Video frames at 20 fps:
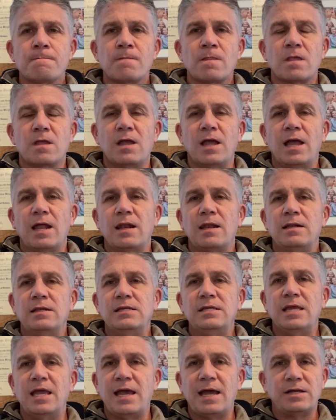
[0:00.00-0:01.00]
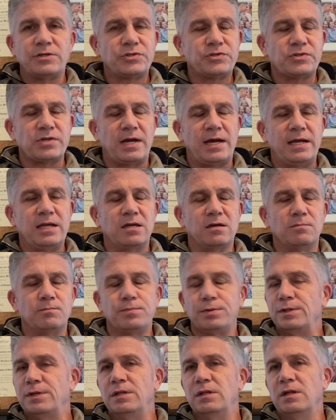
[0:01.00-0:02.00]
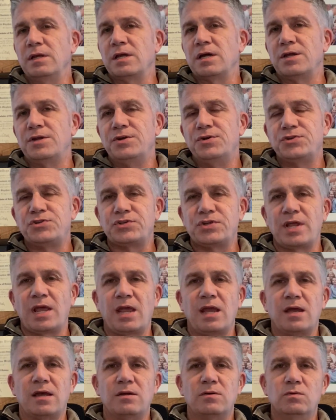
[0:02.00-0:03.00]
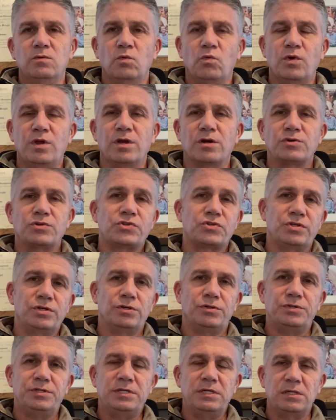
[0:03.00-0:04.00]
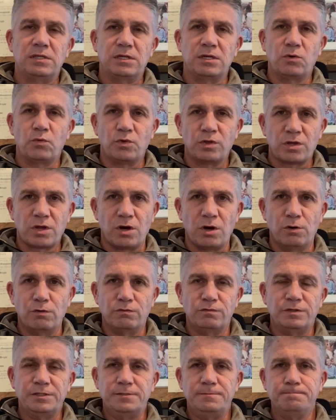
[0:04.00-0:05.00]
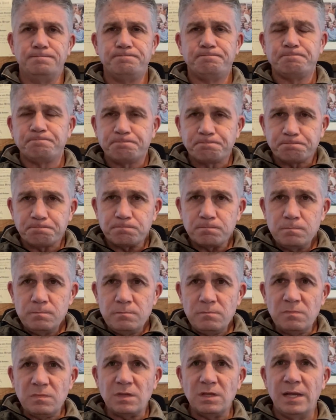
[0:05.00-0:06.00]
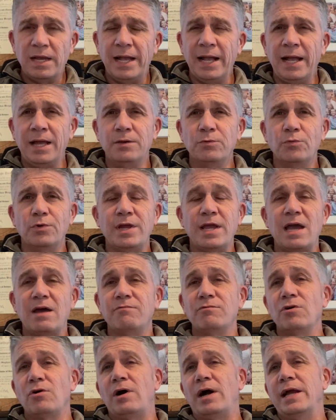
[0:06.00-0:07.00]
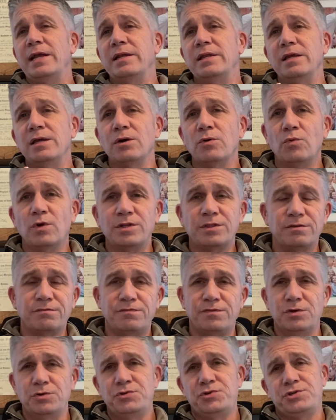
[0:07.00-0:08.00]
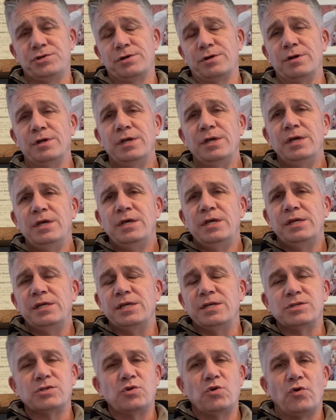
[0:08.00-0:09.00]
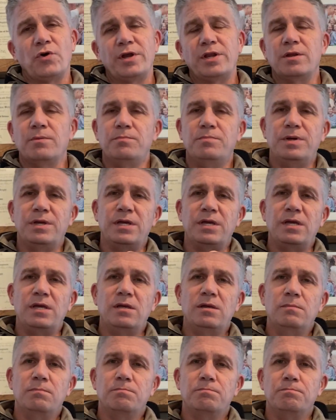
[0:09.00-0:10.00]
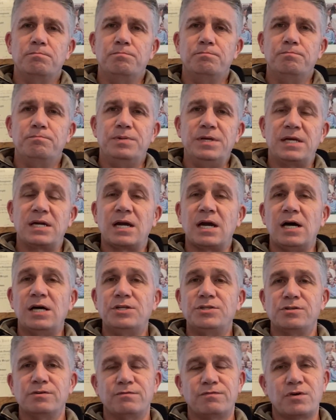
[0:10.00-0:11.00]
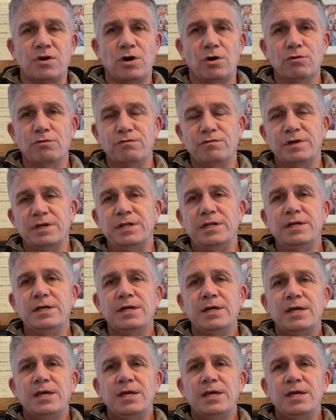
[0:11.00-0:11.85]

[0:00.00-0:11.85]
And yes, I completely understand we are still dealing with COVID. And we have no idea what the future is going to be because of COVID.